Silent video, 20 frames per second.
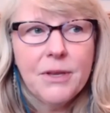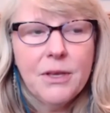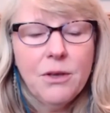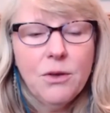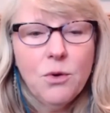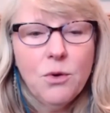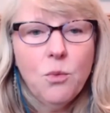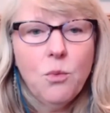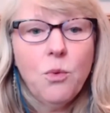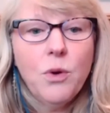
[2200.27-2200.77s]

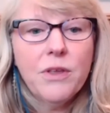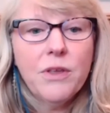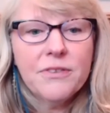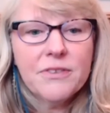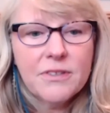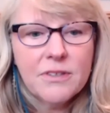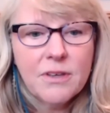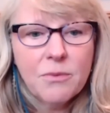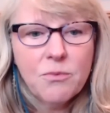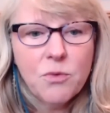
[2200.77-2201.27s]
with
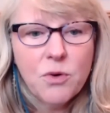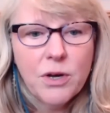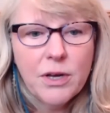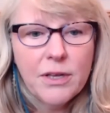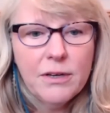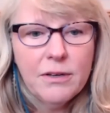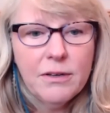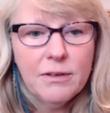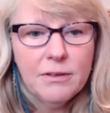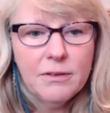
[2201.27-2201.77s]

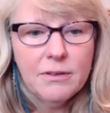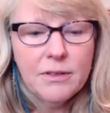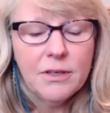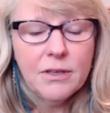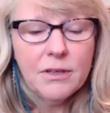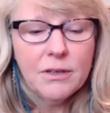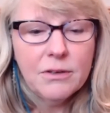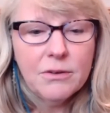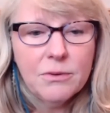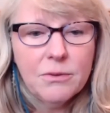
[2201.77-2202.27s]
someone,
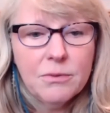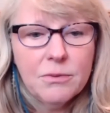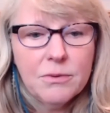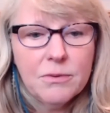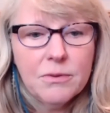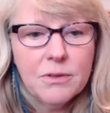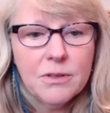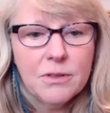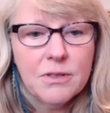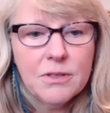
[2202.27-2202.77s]

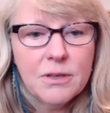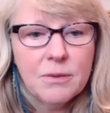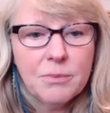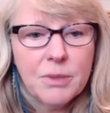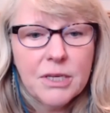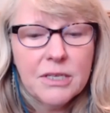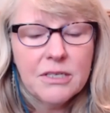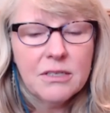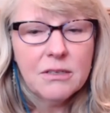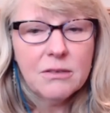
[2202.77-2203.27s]
in some
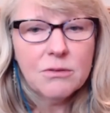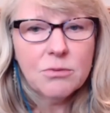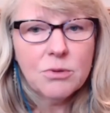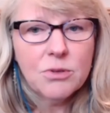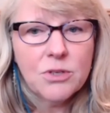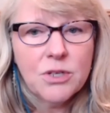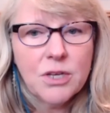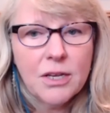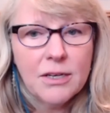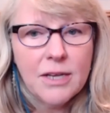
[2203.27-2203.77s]
places we're
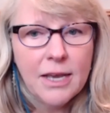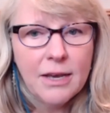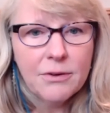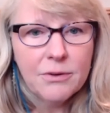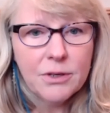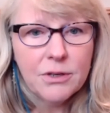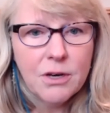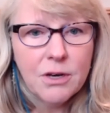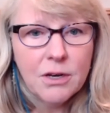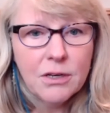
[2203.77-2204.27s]
shut down
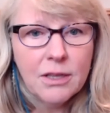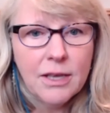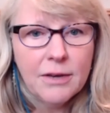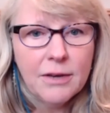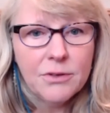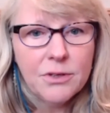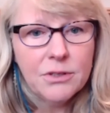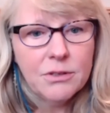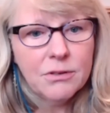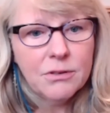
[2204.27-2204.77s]
and not
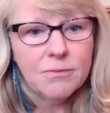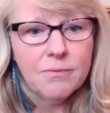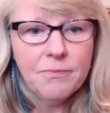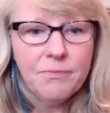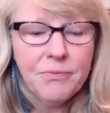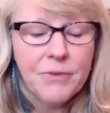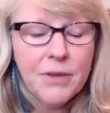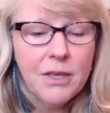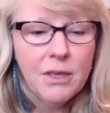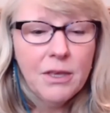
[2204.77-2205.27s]
allowed to
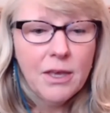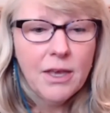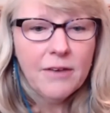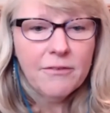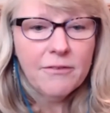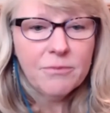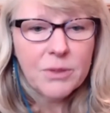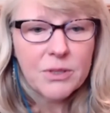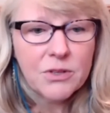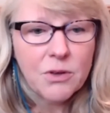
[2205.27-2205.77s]
have
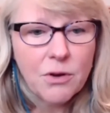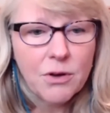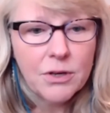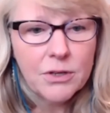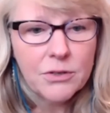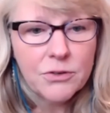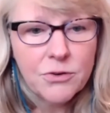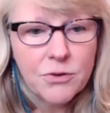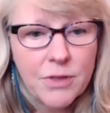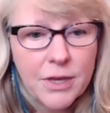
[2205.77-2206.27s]

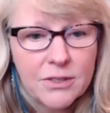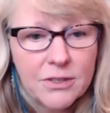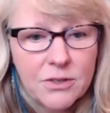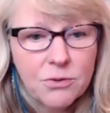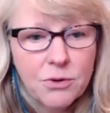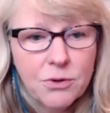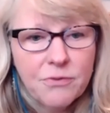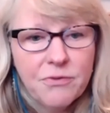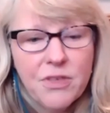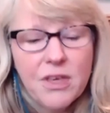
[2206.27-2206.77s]
massage or that
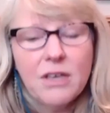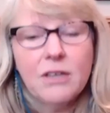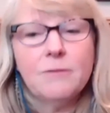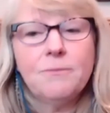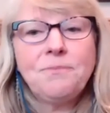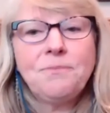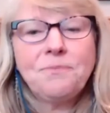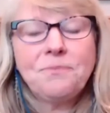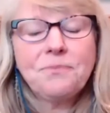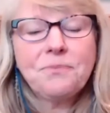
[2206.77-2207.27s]
sort of thing.
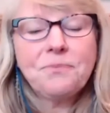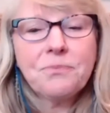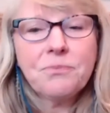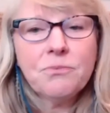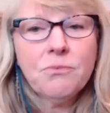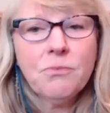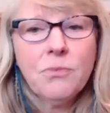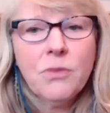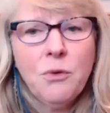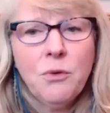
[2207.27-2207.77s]

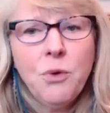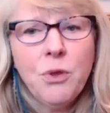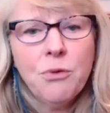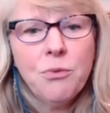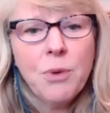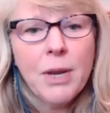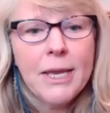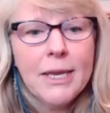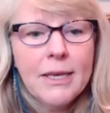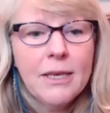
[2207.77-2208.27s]
With
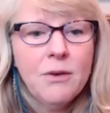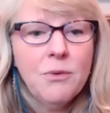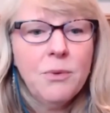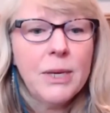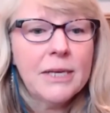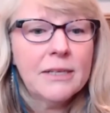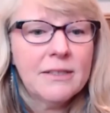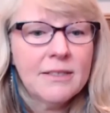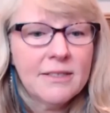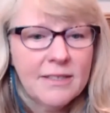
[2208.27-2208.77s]
Reiki, we
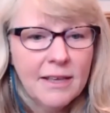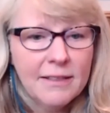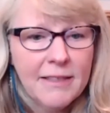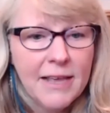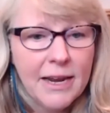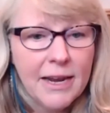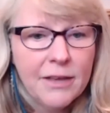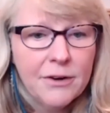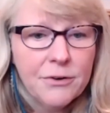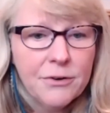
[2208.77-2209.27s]
can send
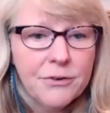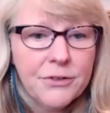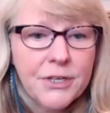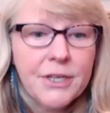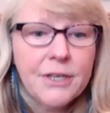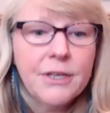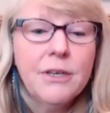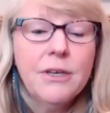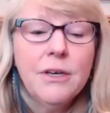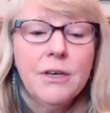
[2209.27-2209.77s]
that
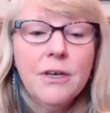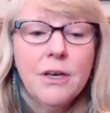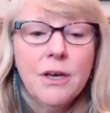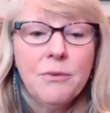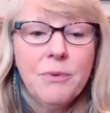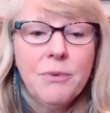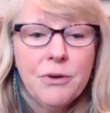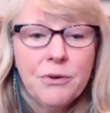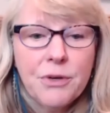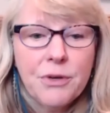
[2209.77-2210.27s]
energy and
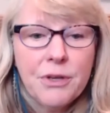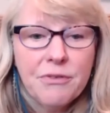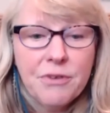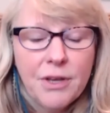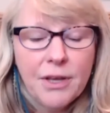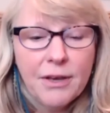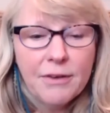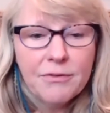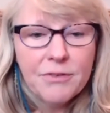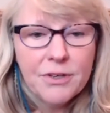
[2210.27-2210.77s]
we don't even
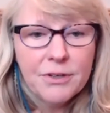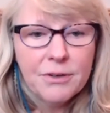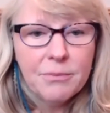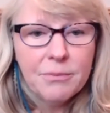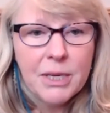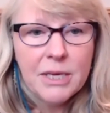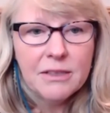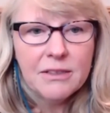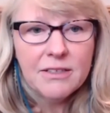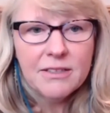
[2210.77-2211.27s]
have to
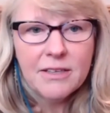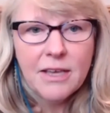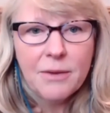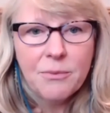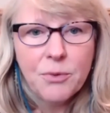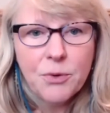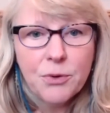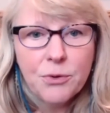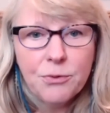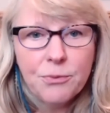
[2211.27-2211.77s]
be in the same
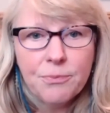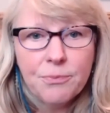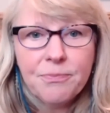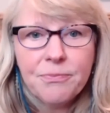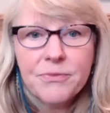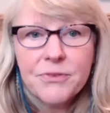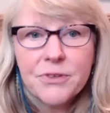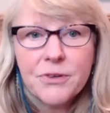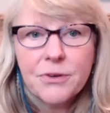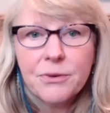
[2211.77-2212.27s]
room.
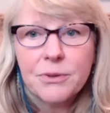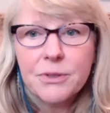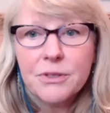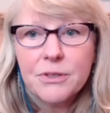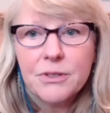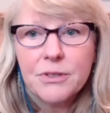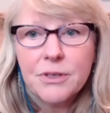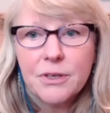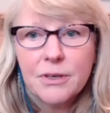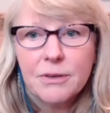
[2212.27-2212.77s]
So
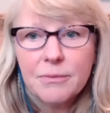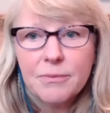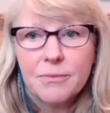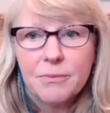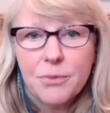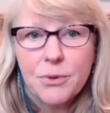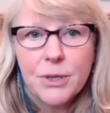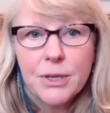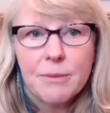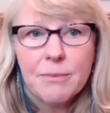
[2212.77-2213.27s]
it's
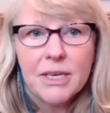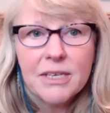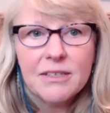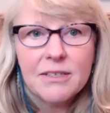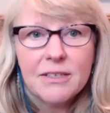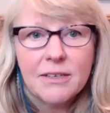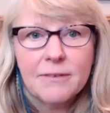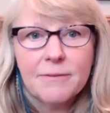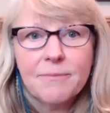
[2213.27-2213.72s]
pretty amazing.